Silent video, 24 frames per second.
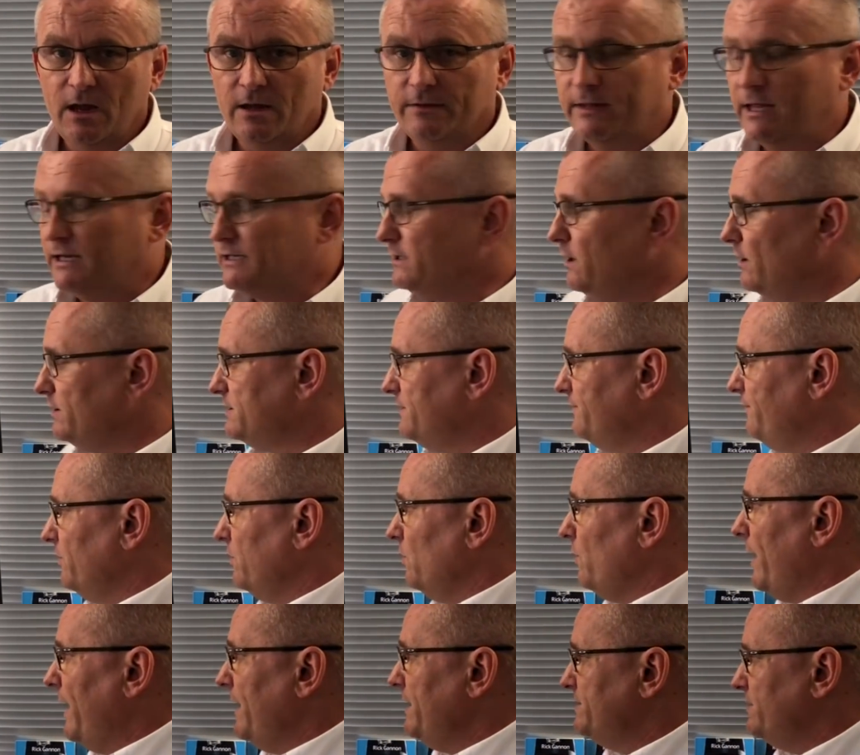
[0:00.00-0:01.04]
There's lots of other
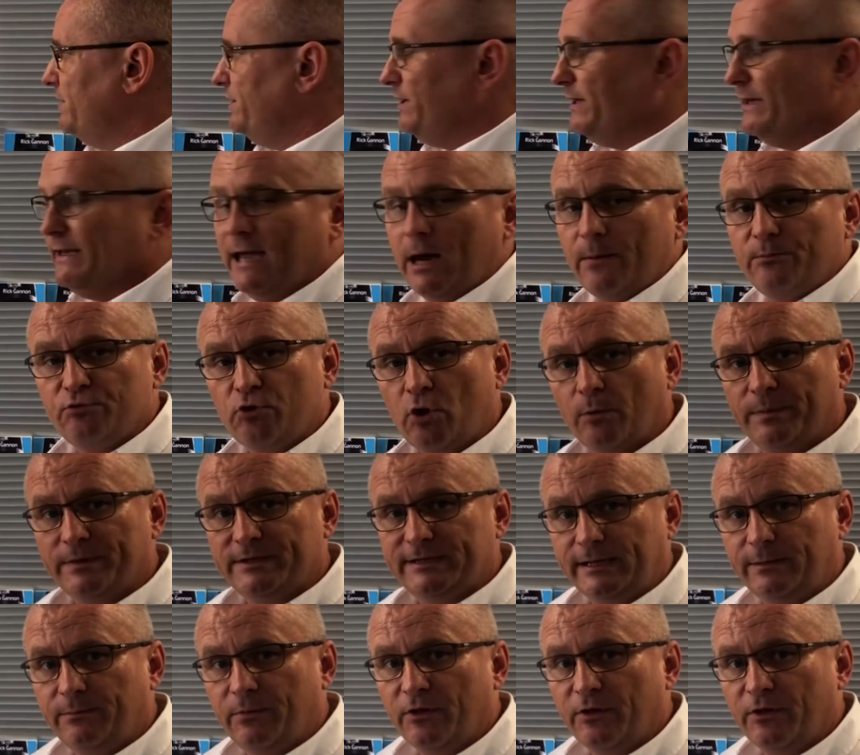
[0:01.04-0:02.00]
ways that you can get property,